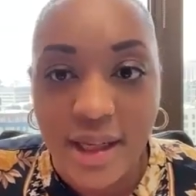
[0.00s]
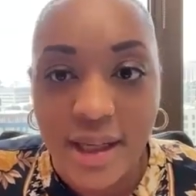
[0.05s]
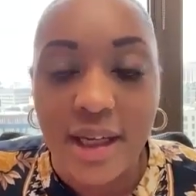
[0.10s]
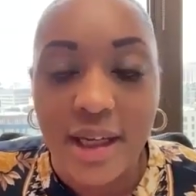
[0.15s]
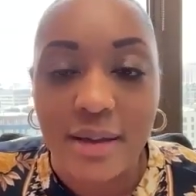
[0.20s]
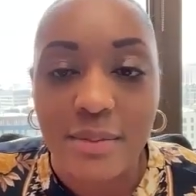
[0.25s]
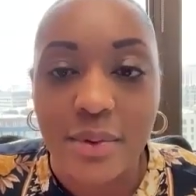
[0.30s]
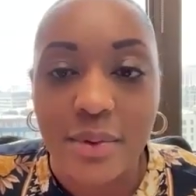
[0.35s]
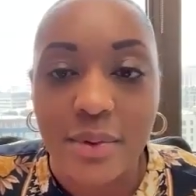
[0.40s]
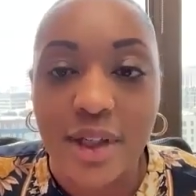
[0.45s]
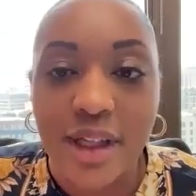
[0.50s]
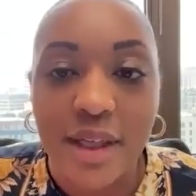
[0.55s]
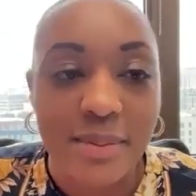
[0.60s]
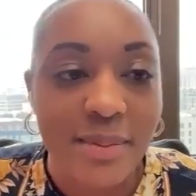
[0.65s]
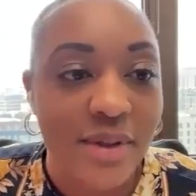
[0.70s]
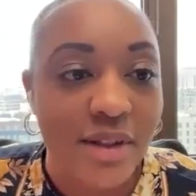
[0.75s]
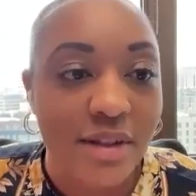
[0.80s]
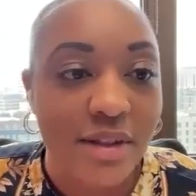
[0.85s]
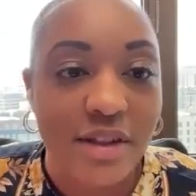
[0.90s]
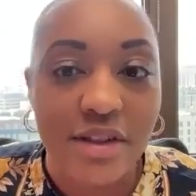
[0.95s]
and bring him
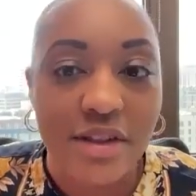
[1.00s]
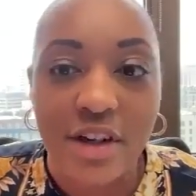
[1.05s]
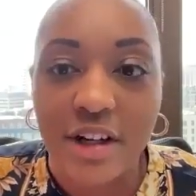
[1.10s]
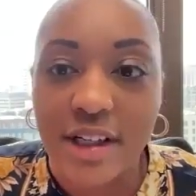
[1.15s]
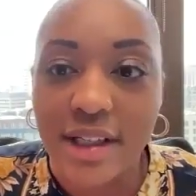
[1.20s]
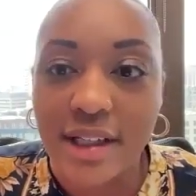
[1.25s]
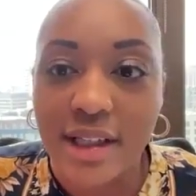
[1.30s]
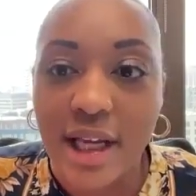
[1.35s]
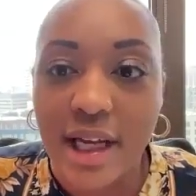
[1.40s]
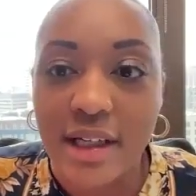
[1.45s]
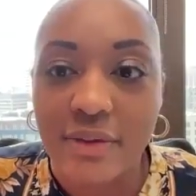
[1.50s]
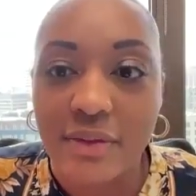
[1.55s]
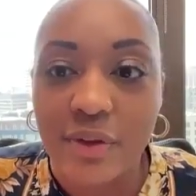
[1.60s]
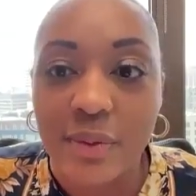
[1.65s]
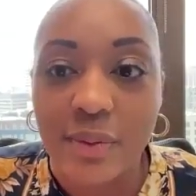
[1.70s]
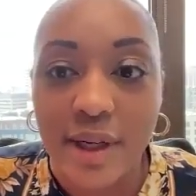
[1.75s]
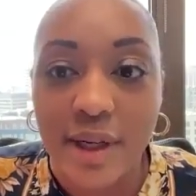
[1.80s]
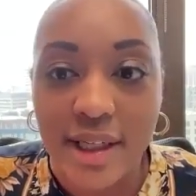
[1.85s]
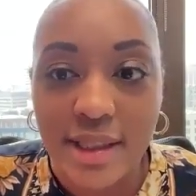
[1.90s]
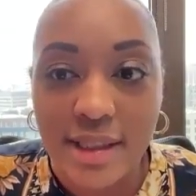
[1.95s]
to the starting line of a
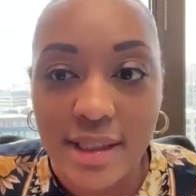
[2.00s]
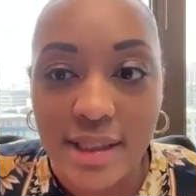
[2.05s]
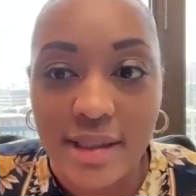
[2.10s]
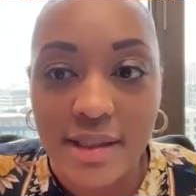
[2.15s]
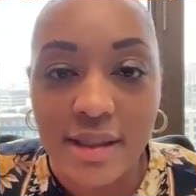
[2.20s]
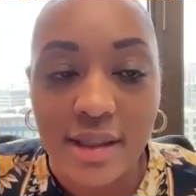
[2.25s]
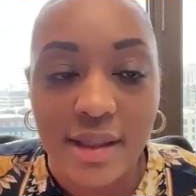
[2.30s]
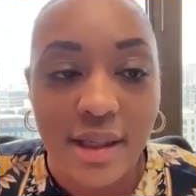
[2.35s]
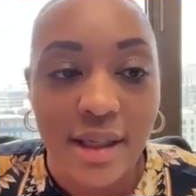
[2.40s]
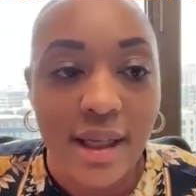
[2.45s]
race